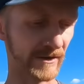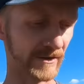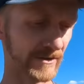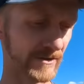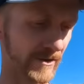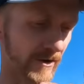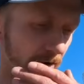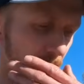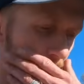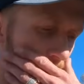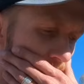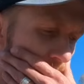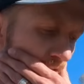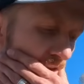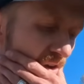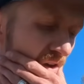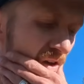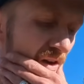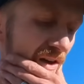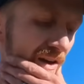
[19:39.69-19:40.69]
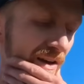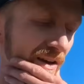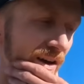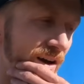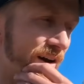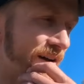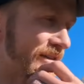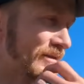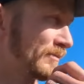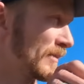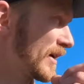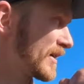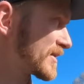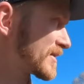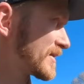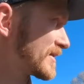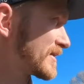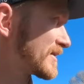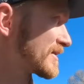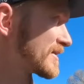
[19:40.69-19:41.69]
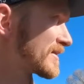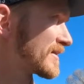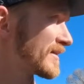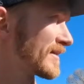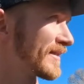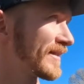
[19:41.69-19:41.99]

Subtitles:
So as much as